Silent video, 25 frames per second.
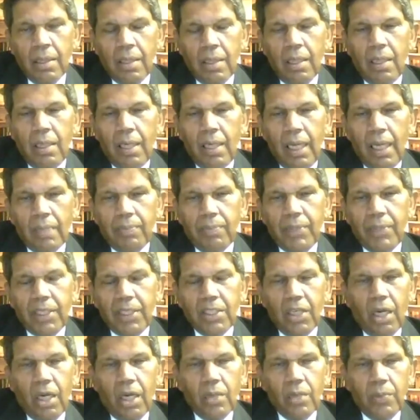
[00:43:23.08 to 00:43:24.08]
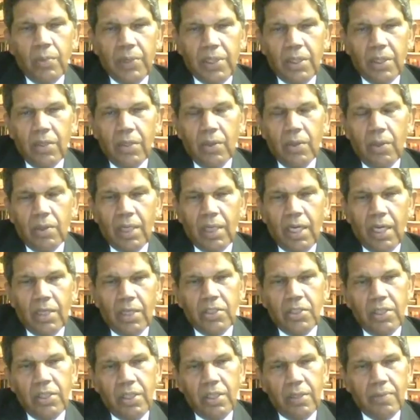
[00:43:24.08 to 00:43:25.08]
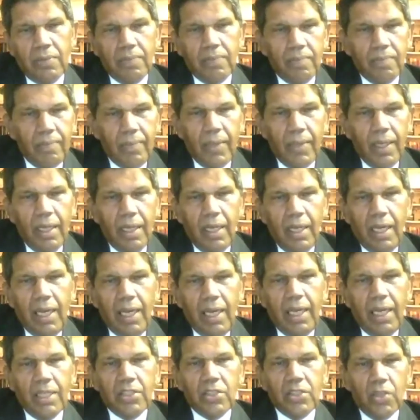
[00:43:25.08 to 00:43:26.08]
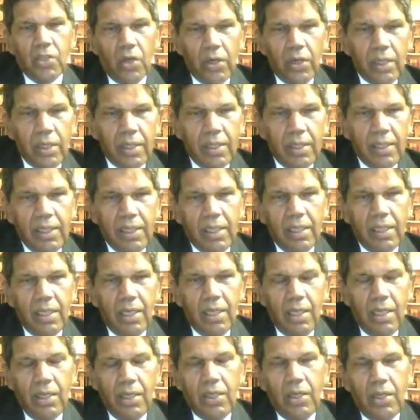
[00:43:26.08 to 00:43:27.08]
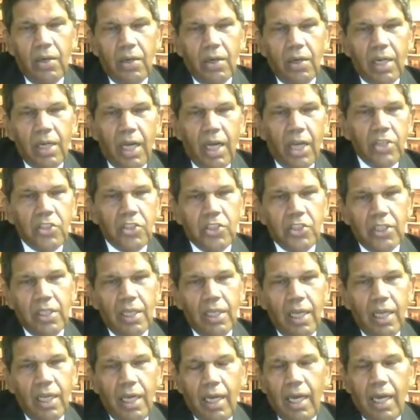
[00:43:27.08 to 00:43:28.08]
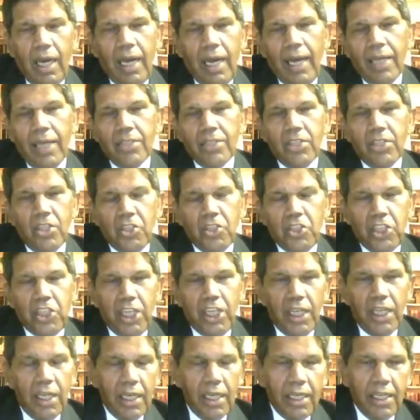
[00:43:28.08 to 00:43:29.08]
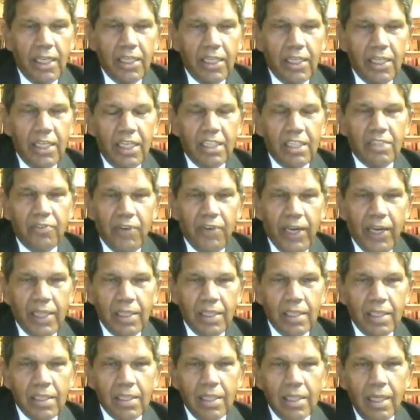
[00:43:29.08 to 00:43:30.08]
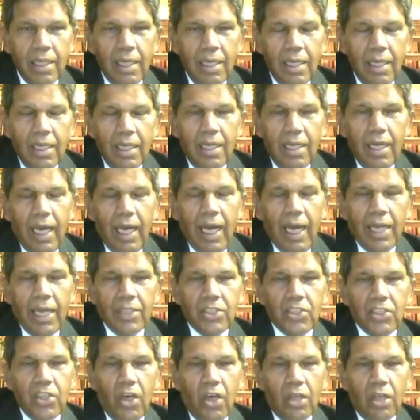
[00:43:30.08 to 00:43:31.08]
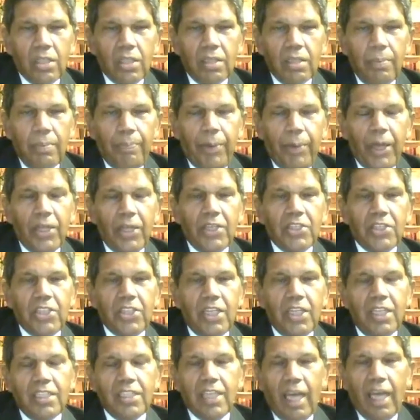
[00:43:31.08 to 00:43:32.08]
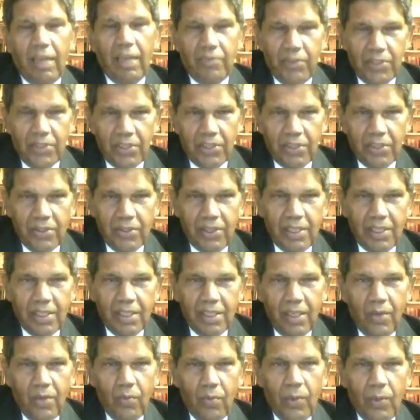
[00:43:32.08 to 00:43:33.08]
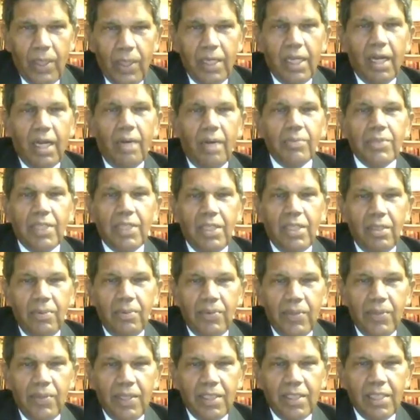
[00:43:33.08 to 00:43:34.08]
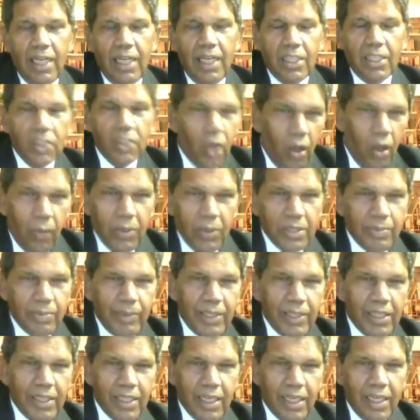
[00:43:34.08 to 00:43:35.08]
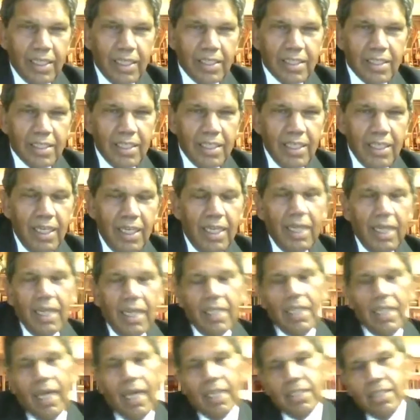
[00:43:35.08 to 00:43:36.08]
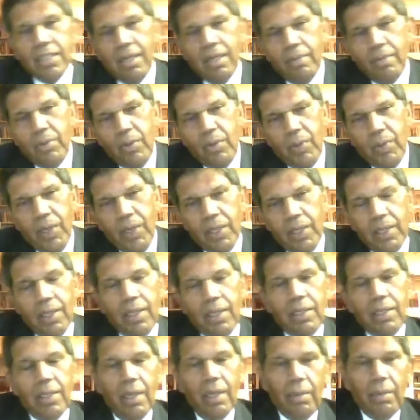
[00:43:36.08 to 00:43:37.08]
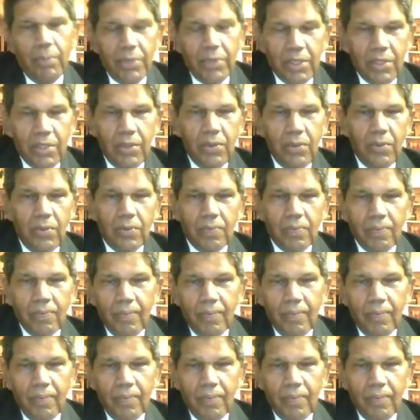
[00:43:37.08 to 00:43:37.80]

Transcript: Let me start with your own country. Historically, your country has shielded its friends and sought to punish its adversaries when it comes to human rights. That's always been the case. That's number one. Number two,